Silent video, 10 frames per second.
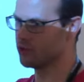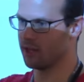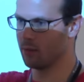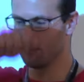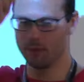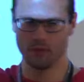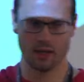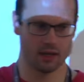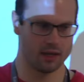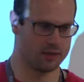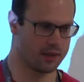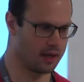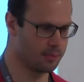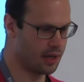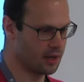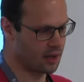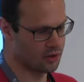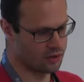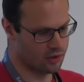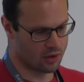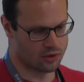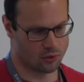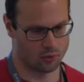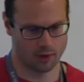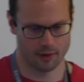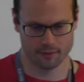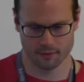is how we build that, that embedded con control graph.